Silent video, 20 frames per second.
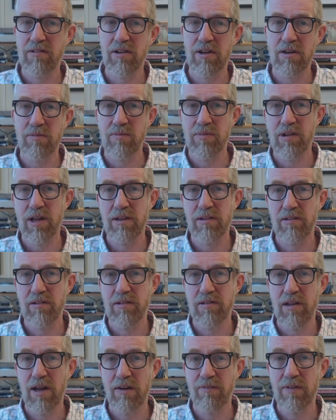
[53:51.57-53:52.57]
consequences
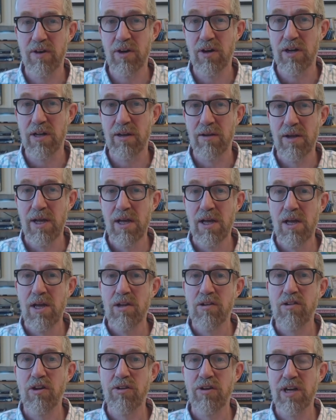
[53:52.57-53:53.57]
and in other
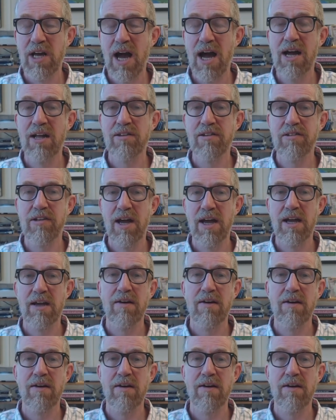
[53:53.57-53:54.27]
circumstances have good.